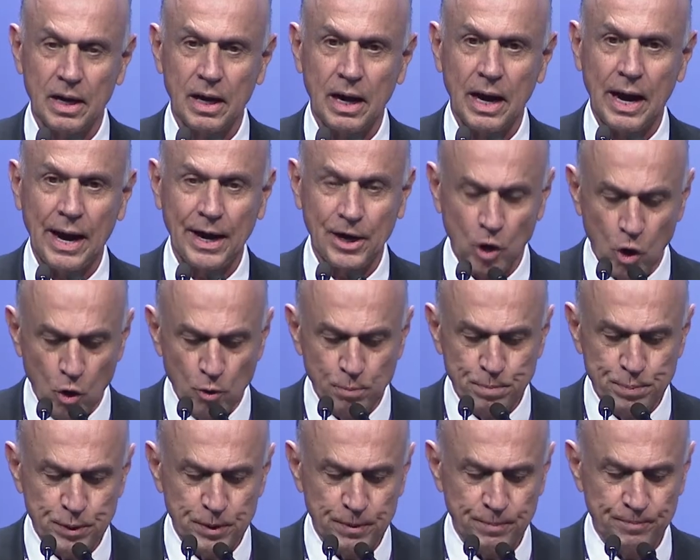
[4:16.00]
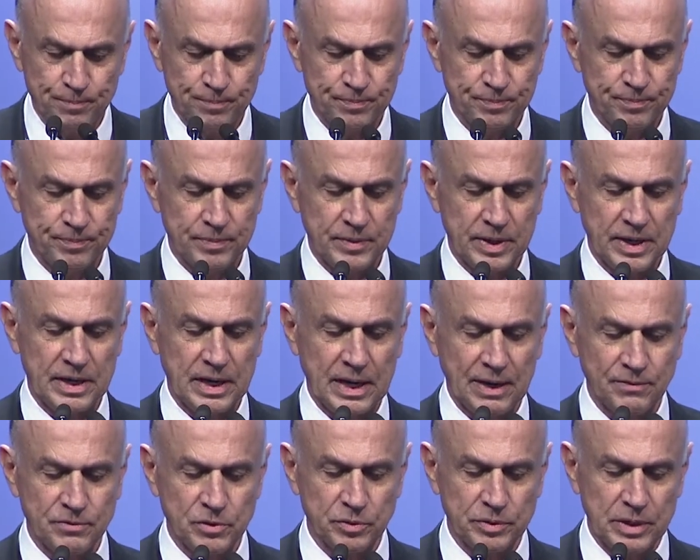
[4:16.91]
I hope, and I
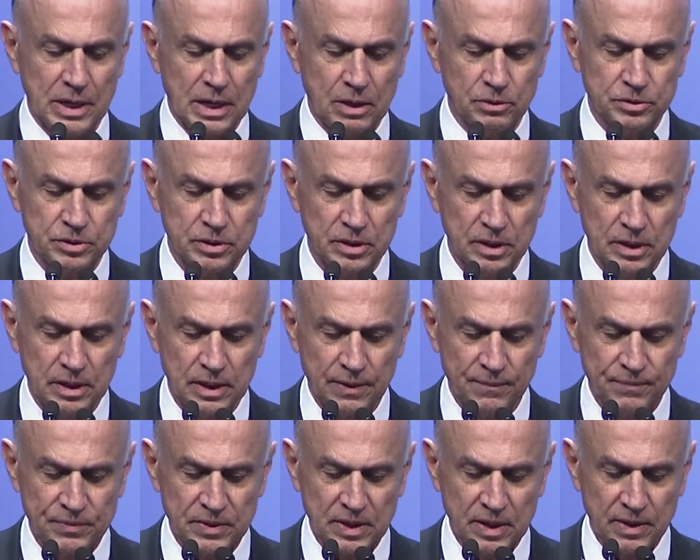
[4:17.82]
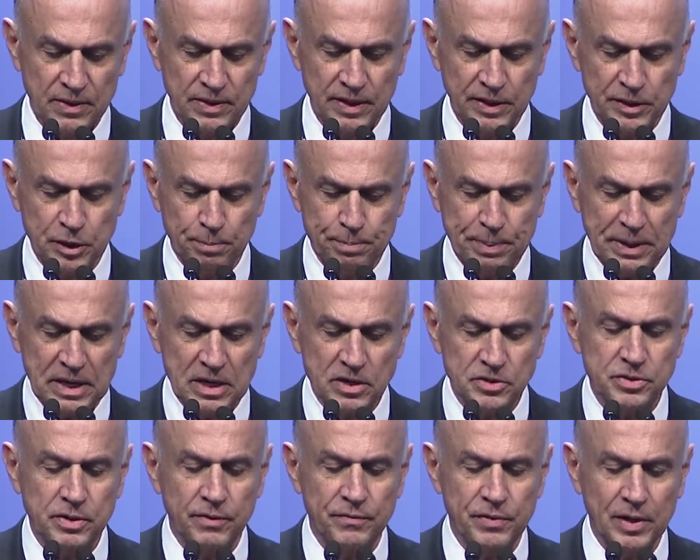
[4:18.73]
have no doubt, that the
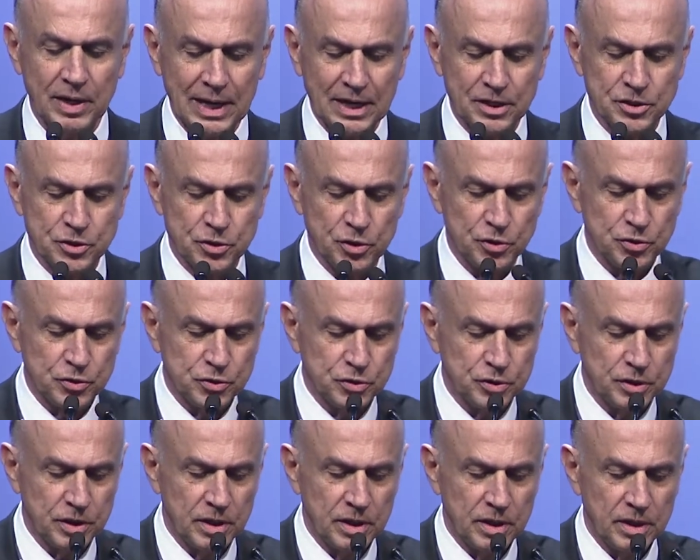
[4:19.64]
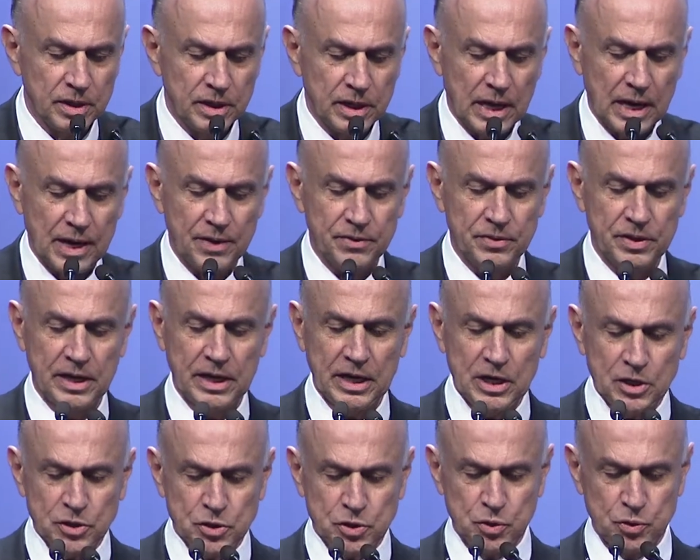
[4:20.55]
opinions of the lectures and the
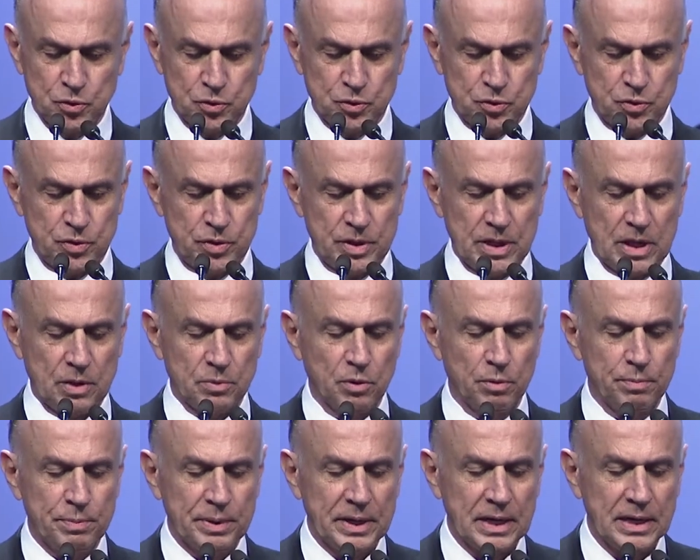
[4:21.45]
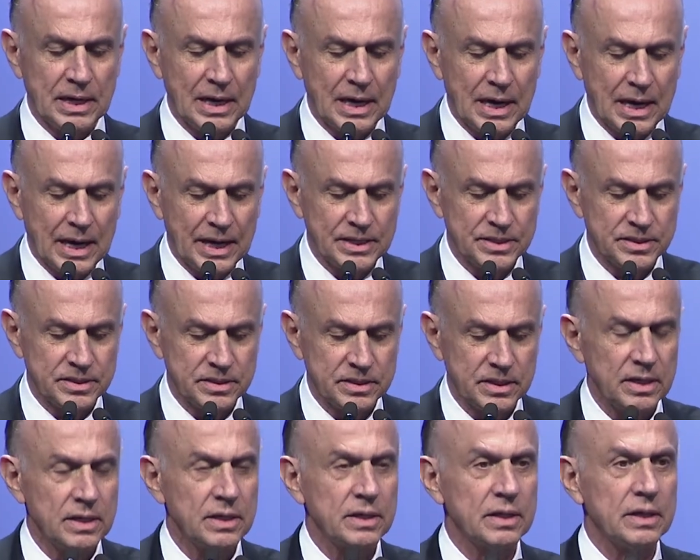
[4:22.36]
issues that will be analyzed
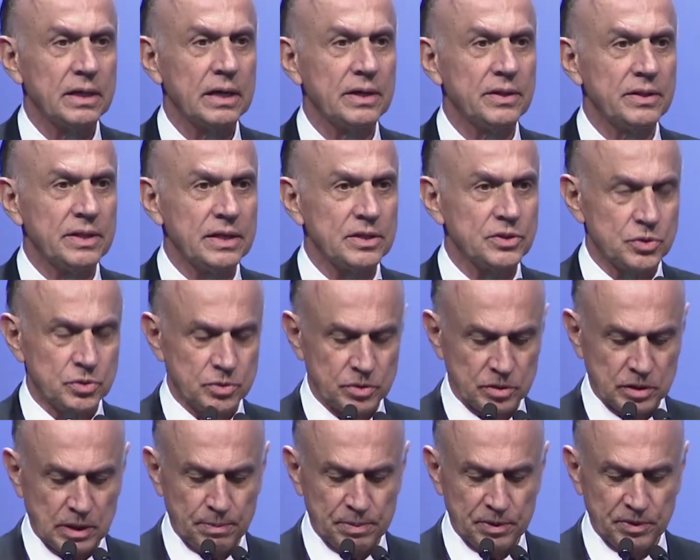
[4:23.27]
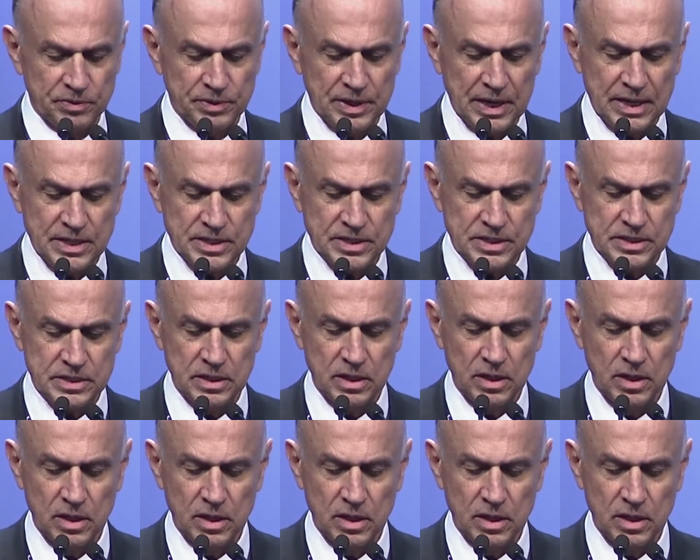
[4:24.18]
in this couple of days